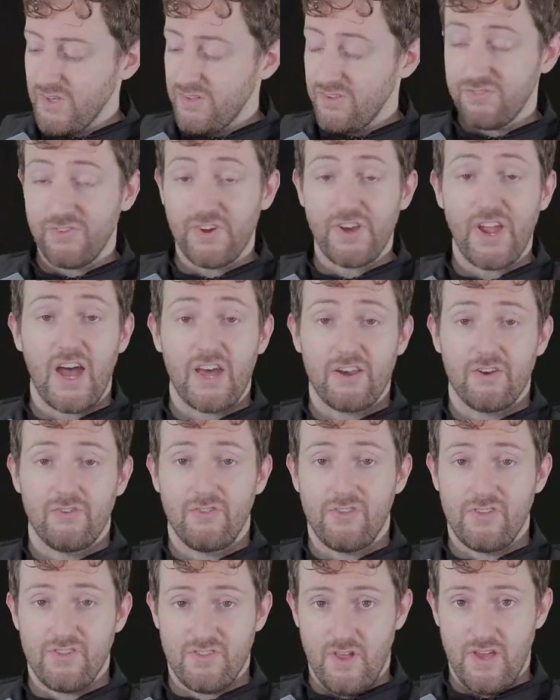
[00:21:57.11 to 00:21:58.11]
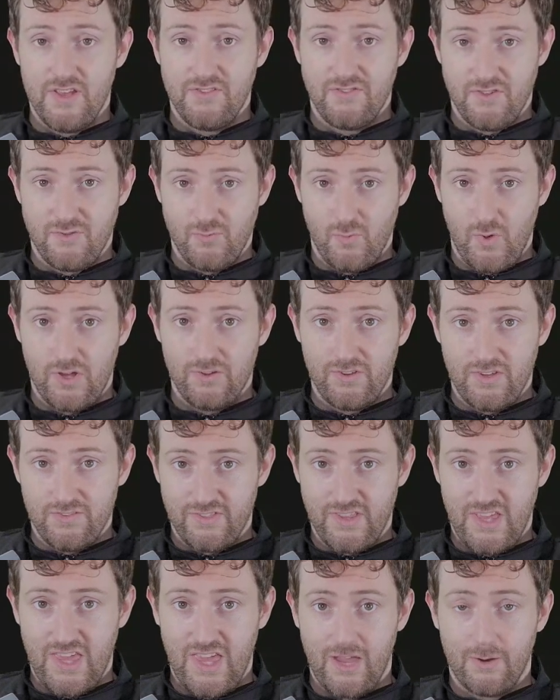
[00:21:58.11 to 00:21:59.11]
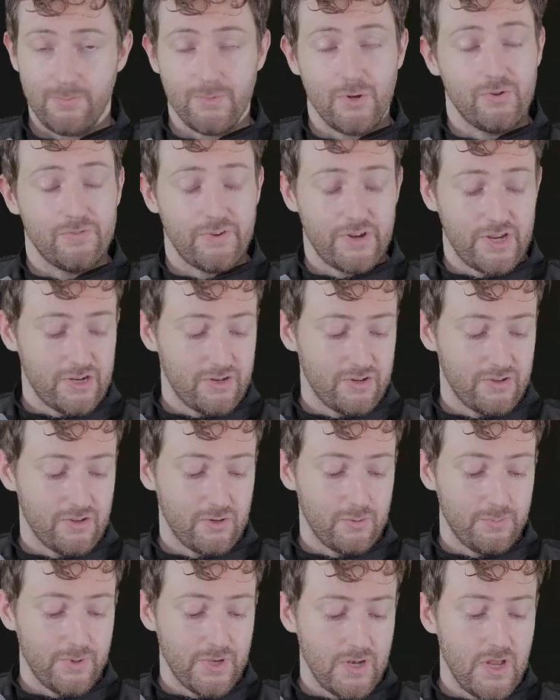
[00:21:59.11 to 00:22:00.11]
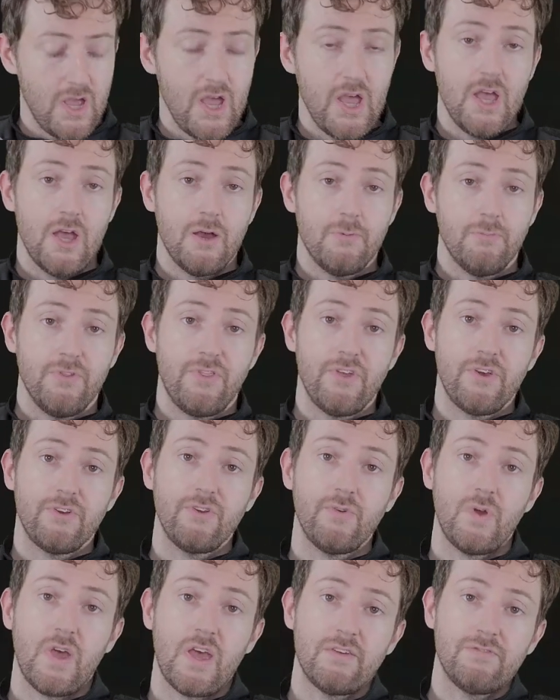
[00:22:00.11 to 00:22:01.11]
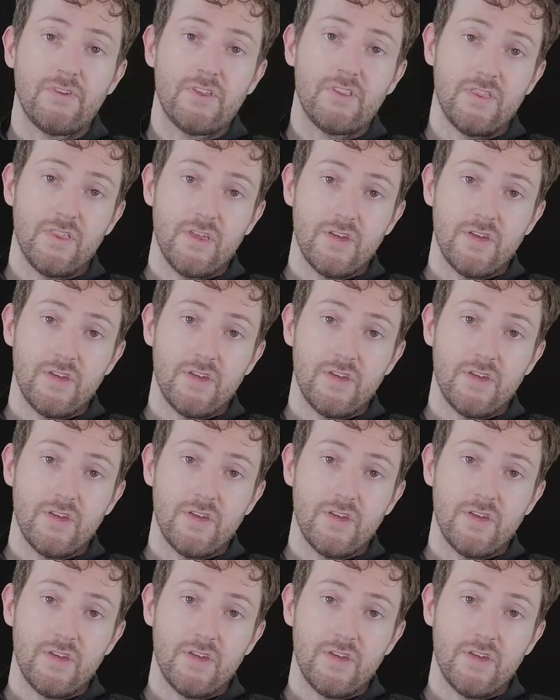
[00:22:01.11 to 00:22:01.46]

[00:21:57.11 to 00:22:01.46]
It's very hot under these lights as well. Even the camera overheated a little bit. But there you have it.